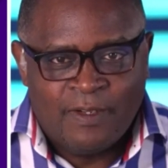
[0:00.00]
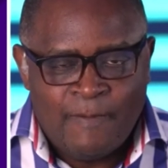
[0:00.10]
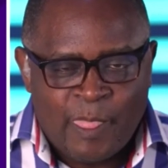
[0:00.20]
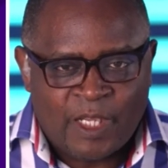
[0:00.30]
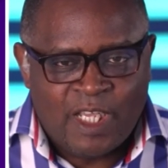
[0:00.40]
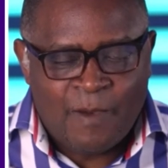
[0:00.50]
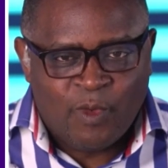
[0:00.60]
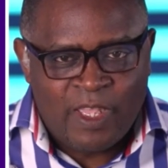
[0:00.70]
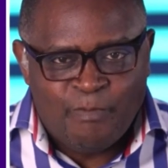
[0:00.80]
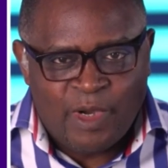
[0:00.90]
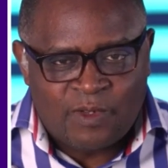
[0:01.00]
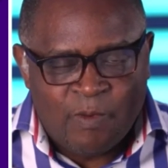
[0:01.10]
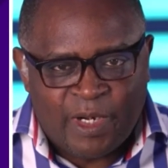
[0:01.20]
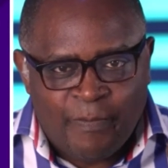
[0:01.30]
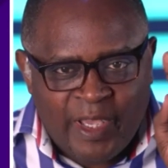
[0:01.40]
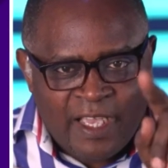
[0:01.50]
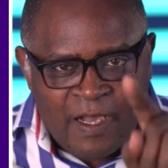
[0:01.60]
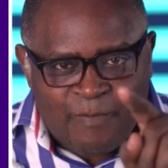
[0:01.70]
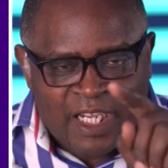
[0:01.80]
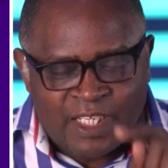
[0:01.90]
That's why I'm going back to prepare a
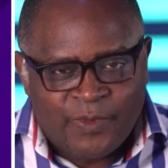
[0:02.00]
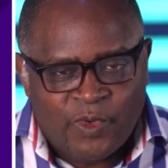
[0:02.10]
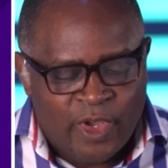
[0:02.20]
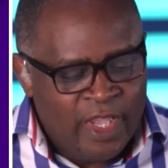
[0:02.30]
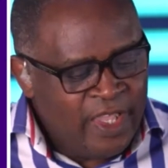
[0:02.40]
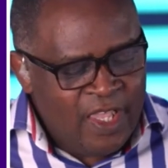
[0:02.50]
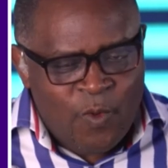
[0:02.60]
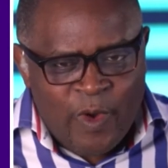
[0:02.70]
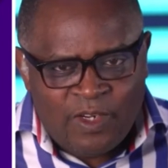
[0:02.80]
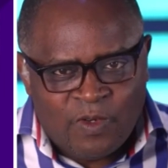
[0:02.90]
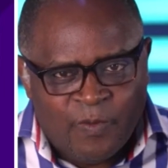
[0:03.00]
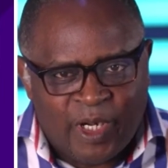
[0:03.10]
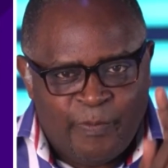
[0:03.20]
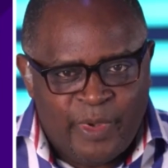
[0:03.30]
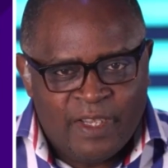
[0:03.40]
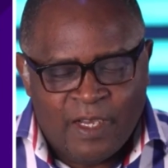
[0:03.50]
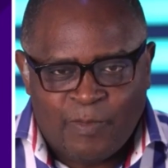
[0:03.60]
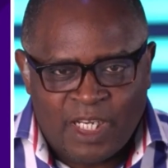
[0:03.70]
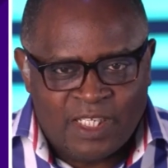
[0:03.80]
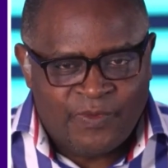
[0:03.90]
place for you. He went to prepare a
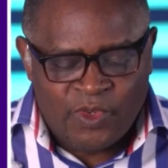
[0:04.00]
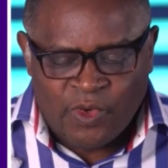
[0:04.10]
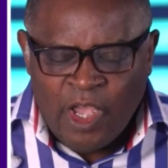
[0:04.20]
place for you.